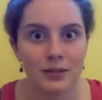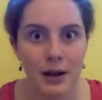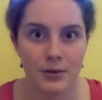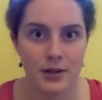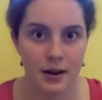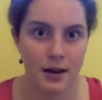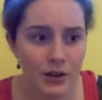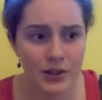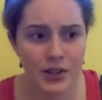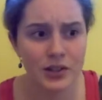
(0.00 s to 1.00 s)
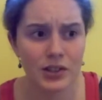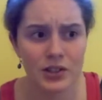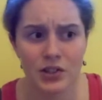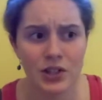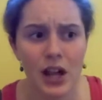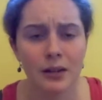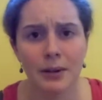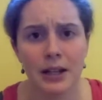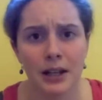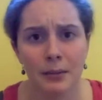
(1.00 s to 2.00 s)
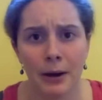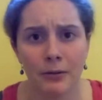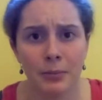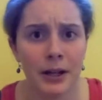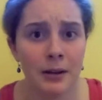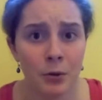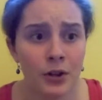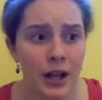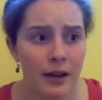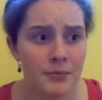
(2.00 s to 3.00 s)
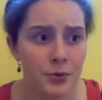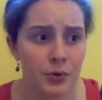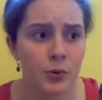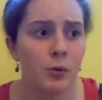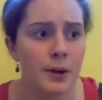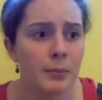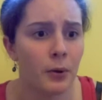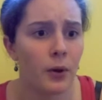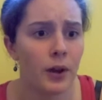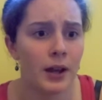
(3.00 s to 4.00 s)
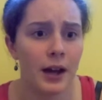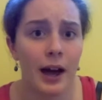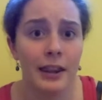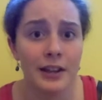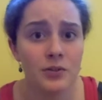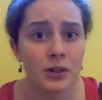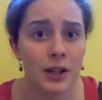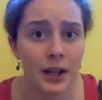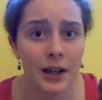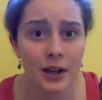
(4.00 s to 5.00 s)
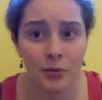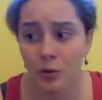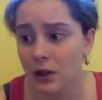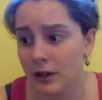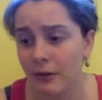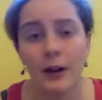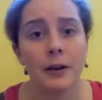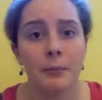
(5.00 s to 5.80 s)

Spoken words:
outside. Essentially, he's just telling me about playing board games with cool people, and that's really, really fun.